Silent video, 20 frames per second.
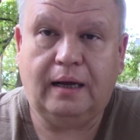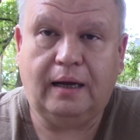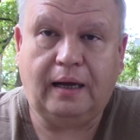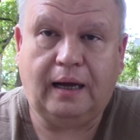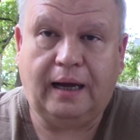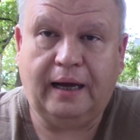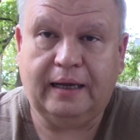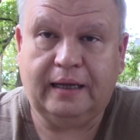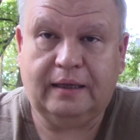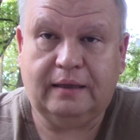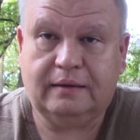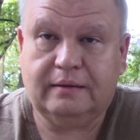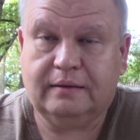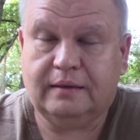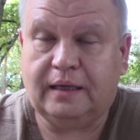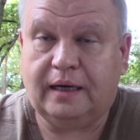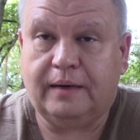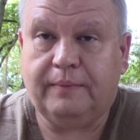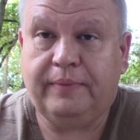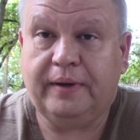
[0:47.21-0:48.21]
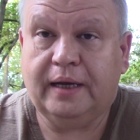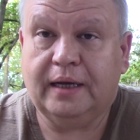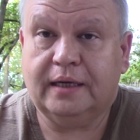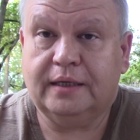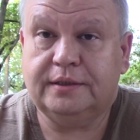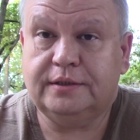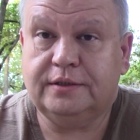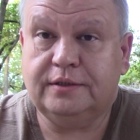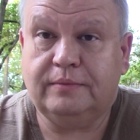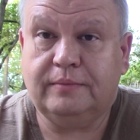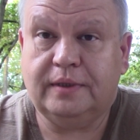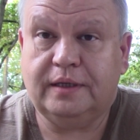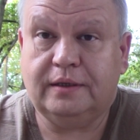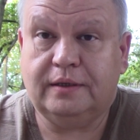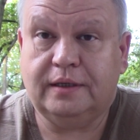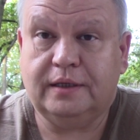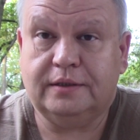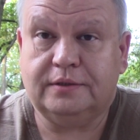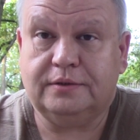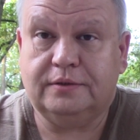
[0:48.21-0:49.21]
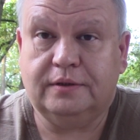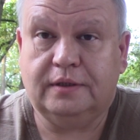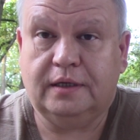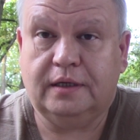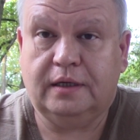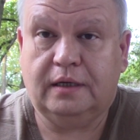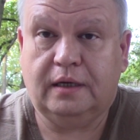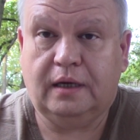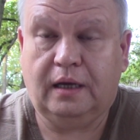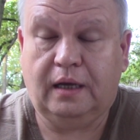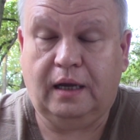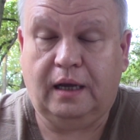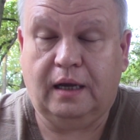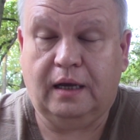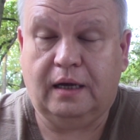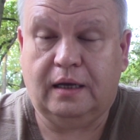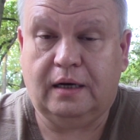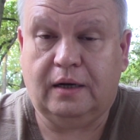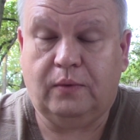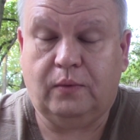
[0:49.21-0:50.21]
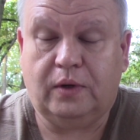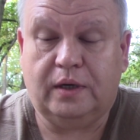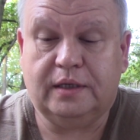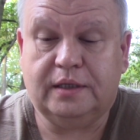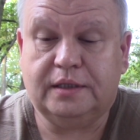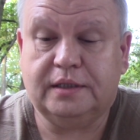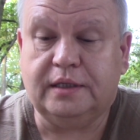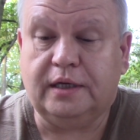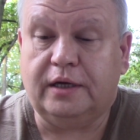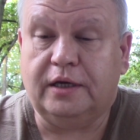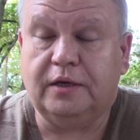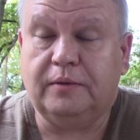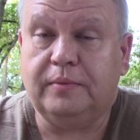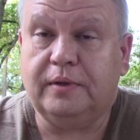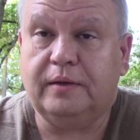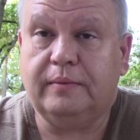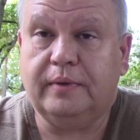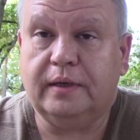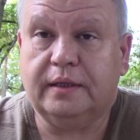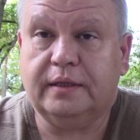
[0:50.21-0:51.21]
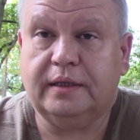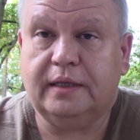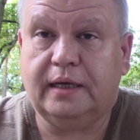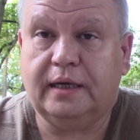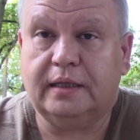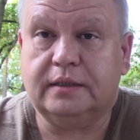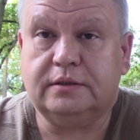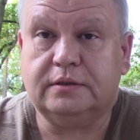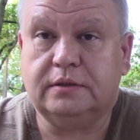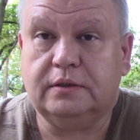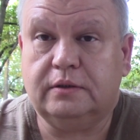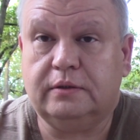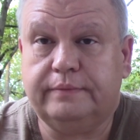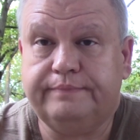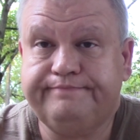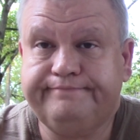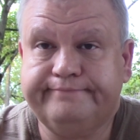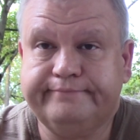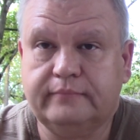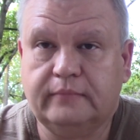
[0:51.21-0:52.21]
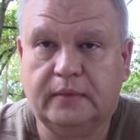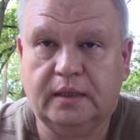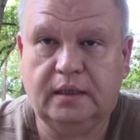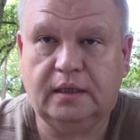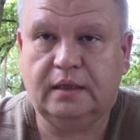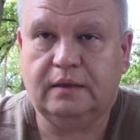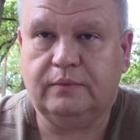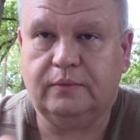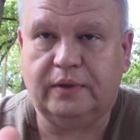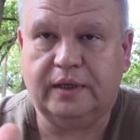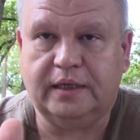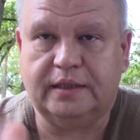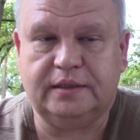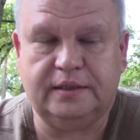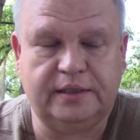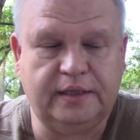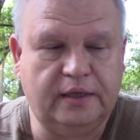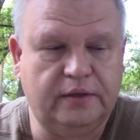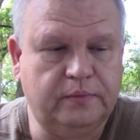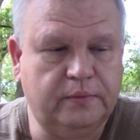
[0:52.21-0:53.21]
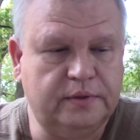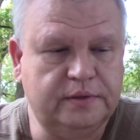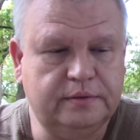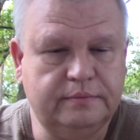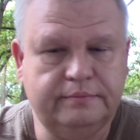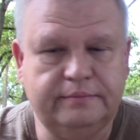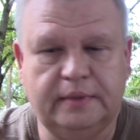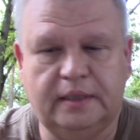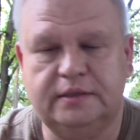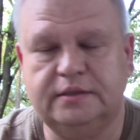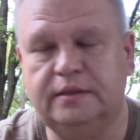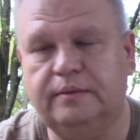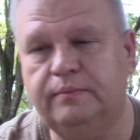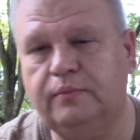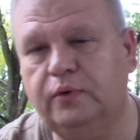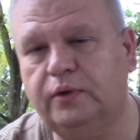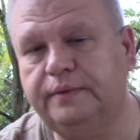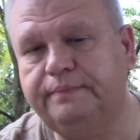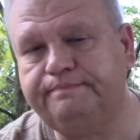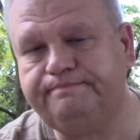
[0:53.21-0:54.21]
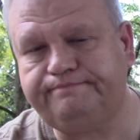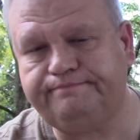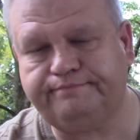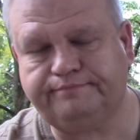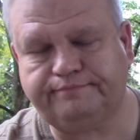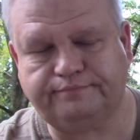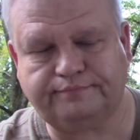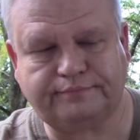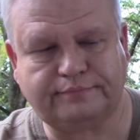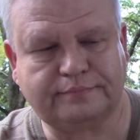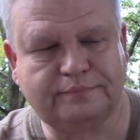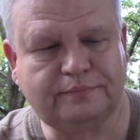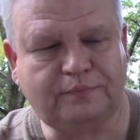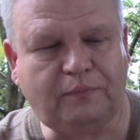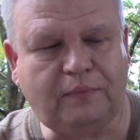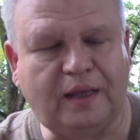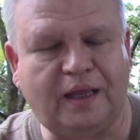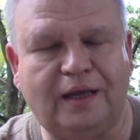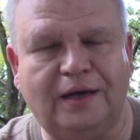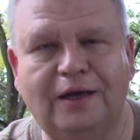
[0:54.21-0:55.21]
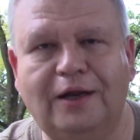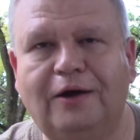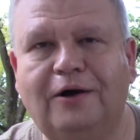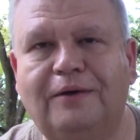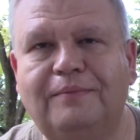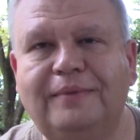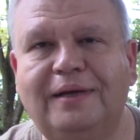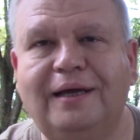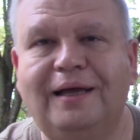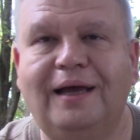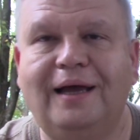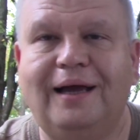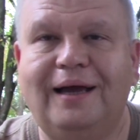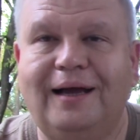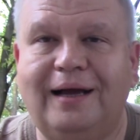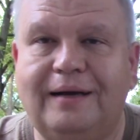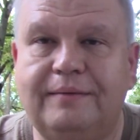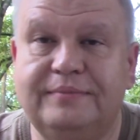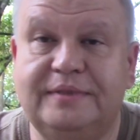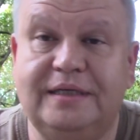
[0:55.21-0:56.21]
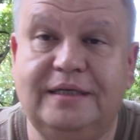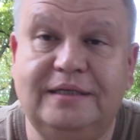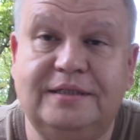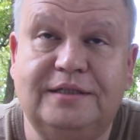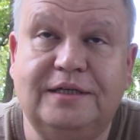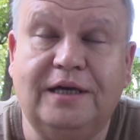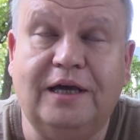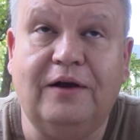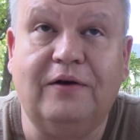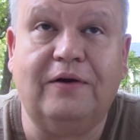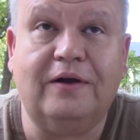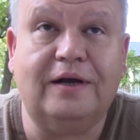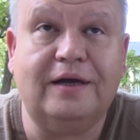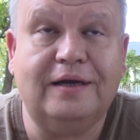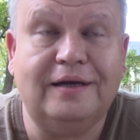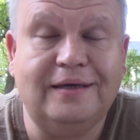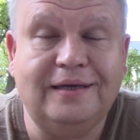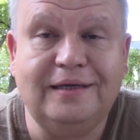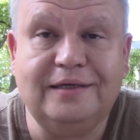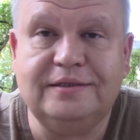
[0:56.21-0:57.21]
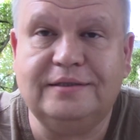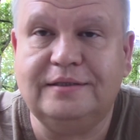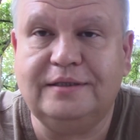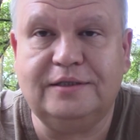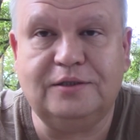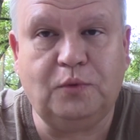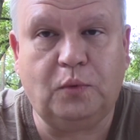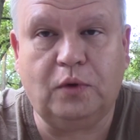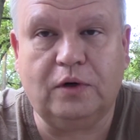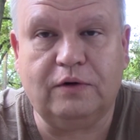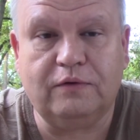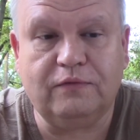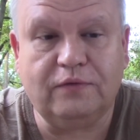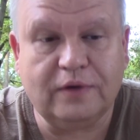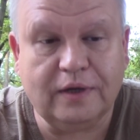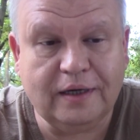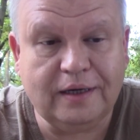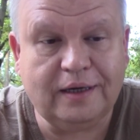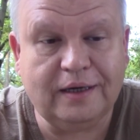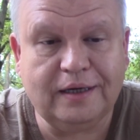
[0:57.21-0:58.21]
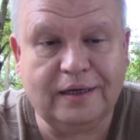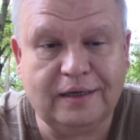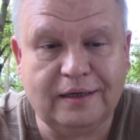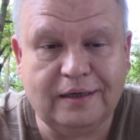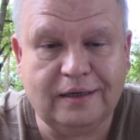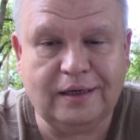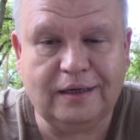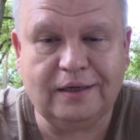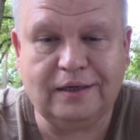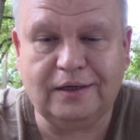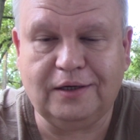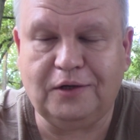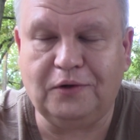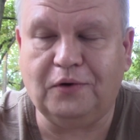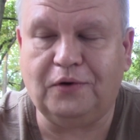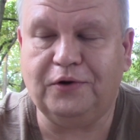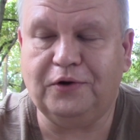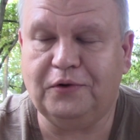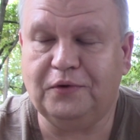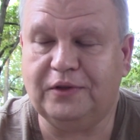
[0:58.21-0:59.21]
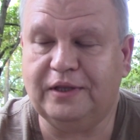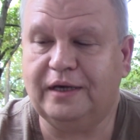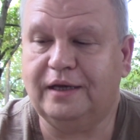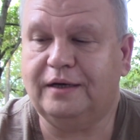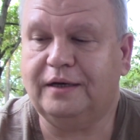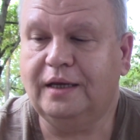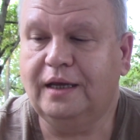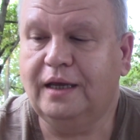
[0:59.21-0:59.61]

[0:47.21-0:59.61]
I got a package in the mail yesterday and I wanted to tell you a bit about that. So yeah, we'll get to the other one at some point. No, I'm, I'm teasing Eric. He's he's a wonderful guy, and, and you all know that.